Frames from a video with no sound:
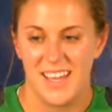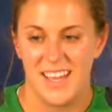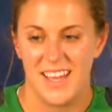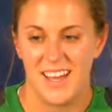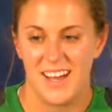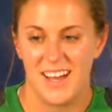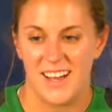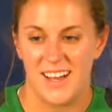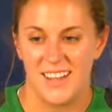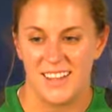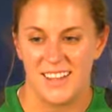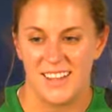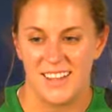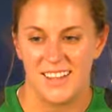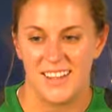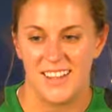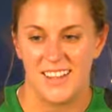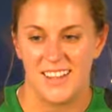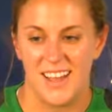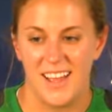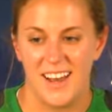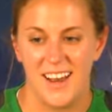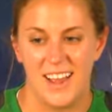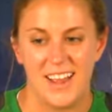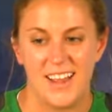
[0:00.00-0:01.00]
Yeah.
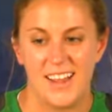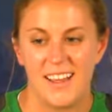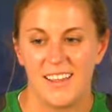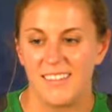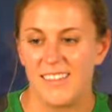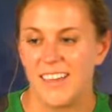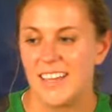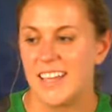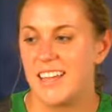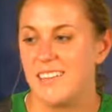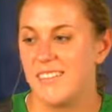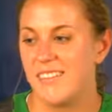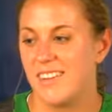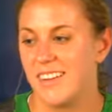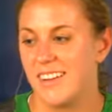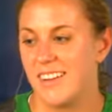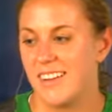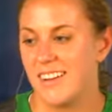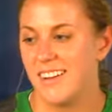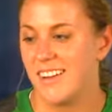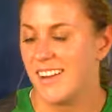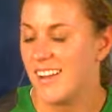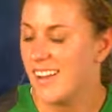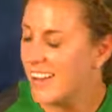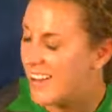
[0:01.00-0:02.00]
And I, like,
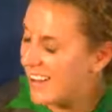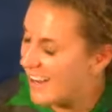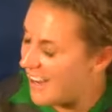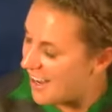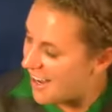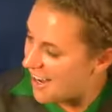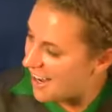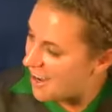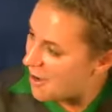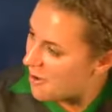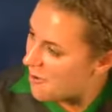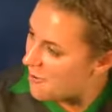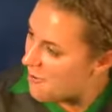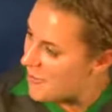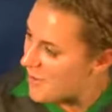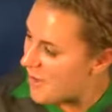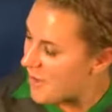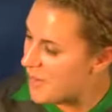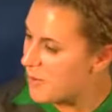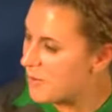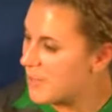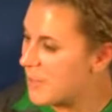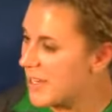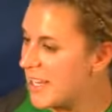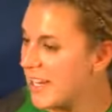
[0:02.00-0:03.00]
even
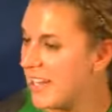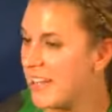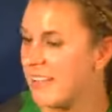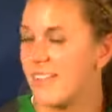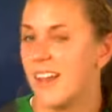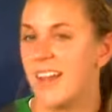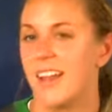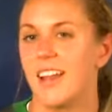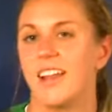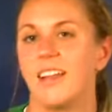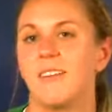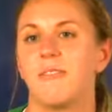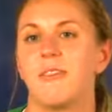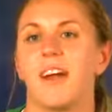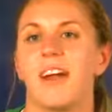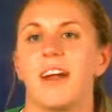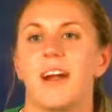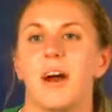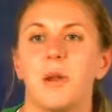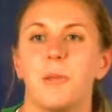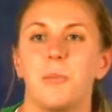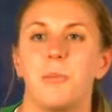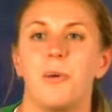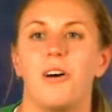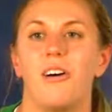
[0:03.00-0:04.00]
at the beginning of the inning where I
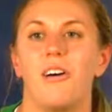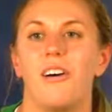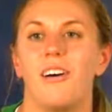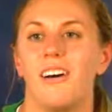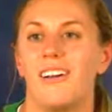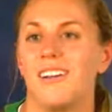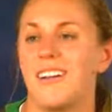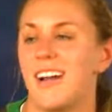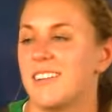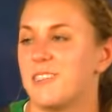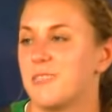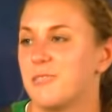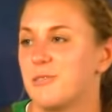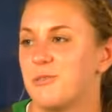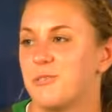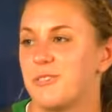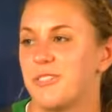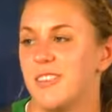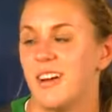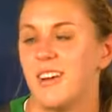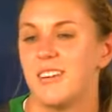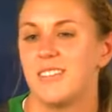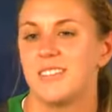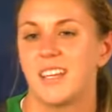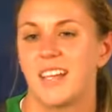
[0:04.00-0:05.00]
got a ball, I told
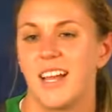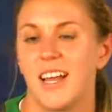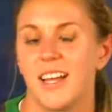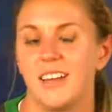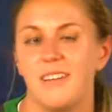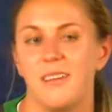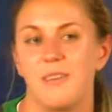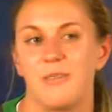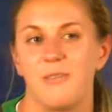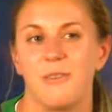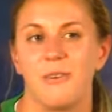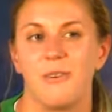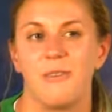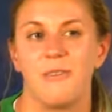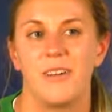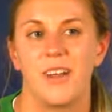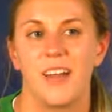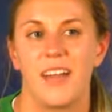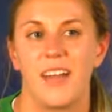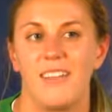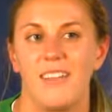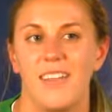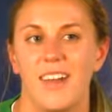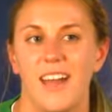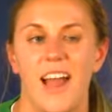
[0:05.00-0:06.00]
Janelle, I was like, I need to throw
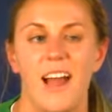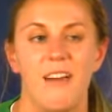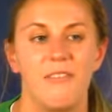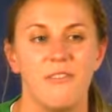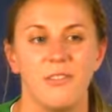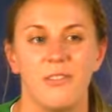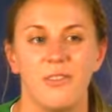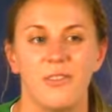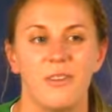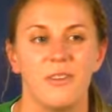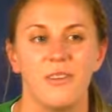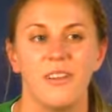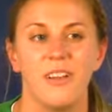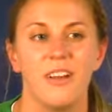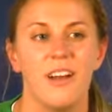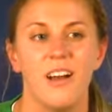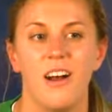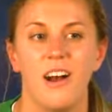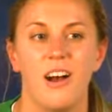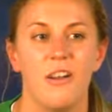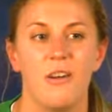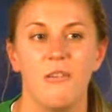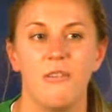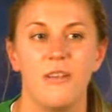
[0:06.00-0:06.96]
overhand. Like, I haven't thrown an